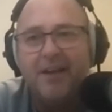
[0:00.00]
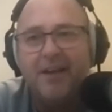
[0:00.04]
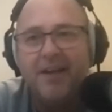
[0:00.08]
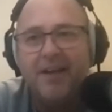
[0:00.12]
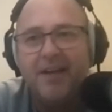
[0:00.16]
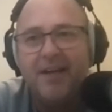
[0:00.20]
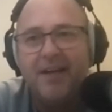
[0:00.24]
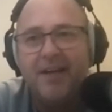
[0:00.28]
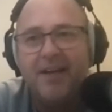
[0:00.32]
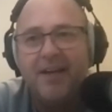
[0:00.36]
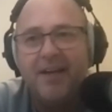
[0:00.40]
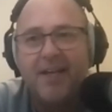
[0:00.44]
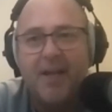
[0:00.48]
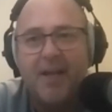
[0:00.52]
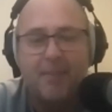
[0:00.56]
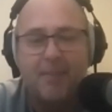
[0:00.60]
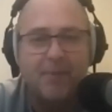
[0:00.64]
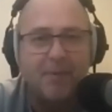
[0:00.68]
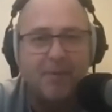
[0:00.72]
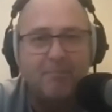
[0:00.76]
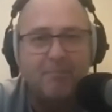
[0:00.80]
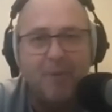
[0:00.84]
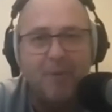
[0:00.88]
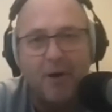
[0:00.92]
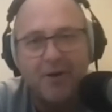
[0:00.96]
a
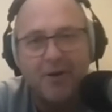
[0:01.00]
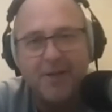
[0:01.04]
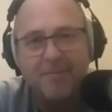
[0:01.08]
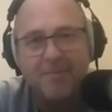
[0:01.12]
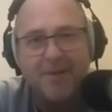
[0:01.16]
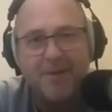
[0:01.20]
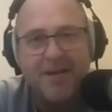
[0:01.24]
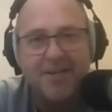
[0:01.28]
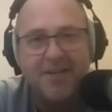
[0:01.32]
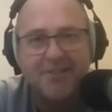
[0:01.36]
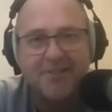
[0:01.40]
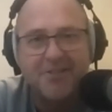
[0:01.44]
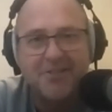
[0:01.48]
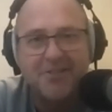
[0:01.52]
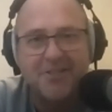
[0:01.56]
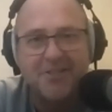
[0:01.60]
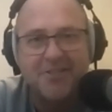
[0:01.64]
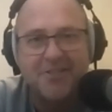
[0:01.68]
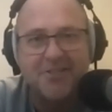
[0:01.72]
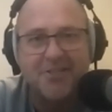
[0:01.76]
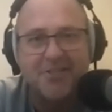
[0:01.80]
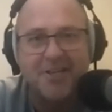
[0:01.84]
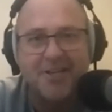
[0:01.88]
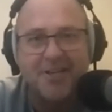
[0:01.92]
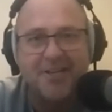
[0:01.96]
couple of potty mouths
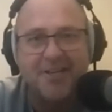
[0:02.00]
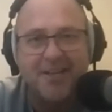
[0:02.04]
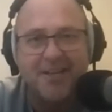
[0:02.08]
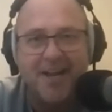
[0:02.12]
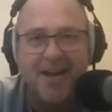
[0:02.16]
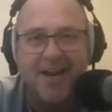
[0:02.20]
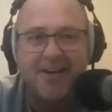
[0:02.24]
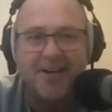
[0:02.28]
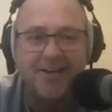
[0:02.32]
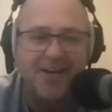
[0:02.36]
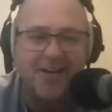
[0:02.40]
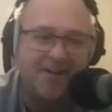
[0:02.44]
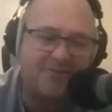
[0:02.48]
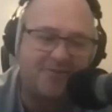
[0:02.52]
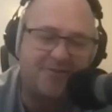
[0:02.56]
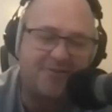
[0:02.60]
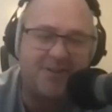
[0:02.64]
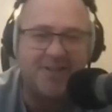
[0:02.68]
just sitting down and F